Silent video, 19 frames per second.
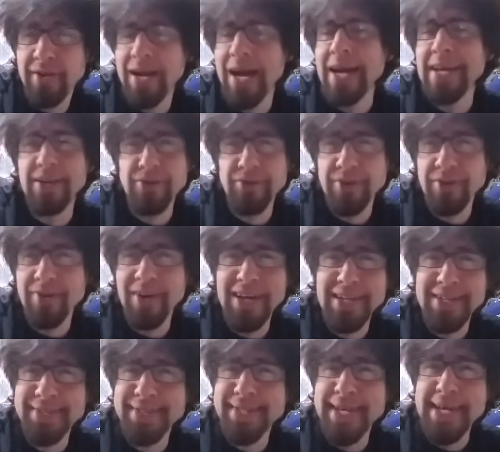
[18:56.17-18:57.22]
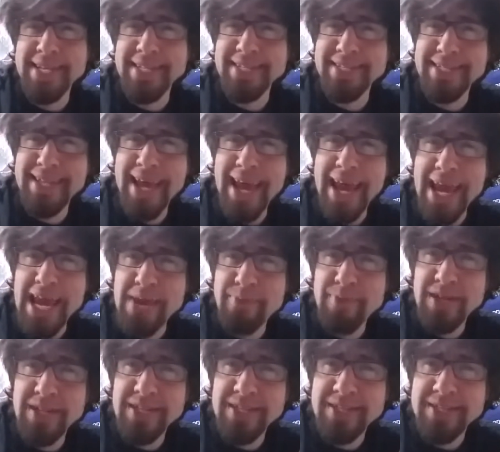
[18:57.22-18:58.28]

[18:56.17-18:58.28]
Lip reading: I don't know how to say his name.